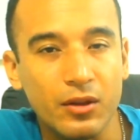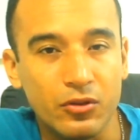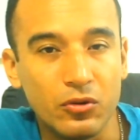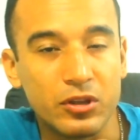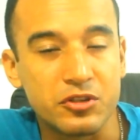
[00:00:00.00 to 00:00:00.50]

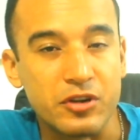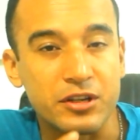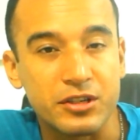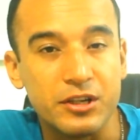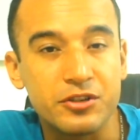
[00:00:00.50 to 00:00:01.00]
do the
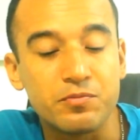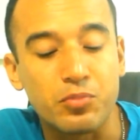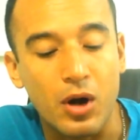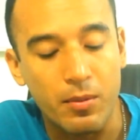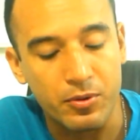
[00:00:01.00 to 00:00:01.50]
translation
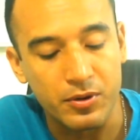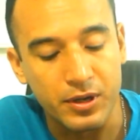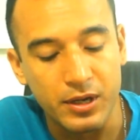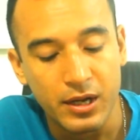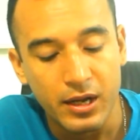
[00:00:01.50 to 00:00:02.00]

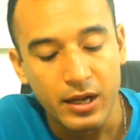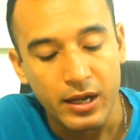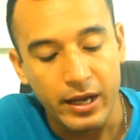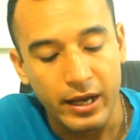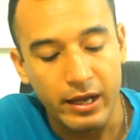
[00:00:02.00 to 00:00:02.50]
properly.
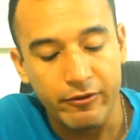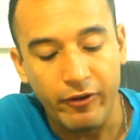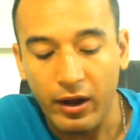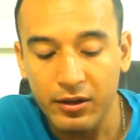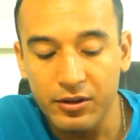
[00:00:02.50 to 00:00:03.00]
And
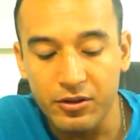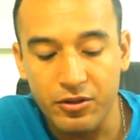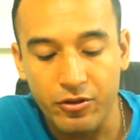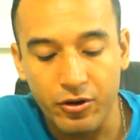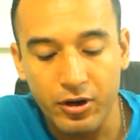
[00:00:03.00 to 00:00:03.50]
finally,
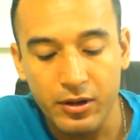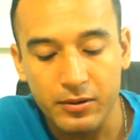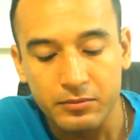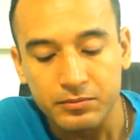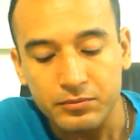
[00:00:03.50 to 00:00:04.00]
the third,